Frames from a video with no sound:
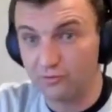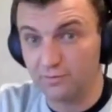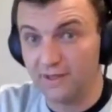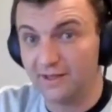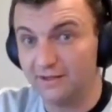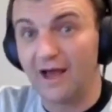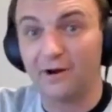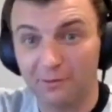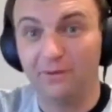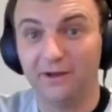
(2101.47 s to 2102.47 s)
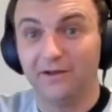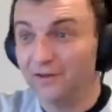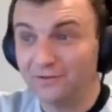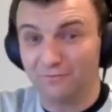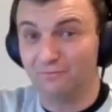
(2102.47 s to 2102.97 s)
to be a lottery pick,
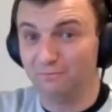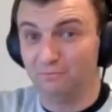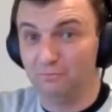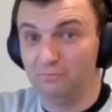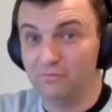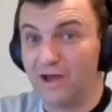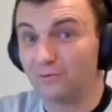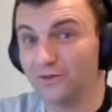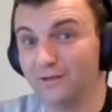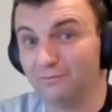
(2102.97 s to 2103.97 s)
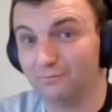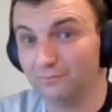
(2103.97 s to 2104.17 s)
that's not only